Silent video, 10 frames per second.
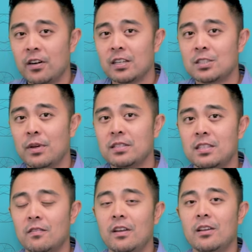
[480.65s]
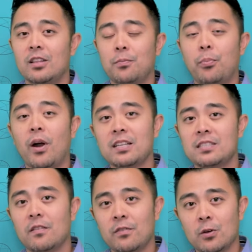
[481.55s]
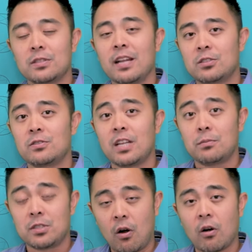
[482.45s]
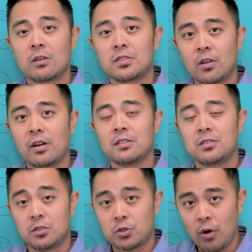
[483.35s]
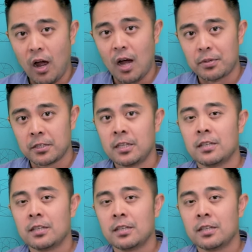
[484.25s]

very expensive, the prices of those natural diamonds are starting to drop.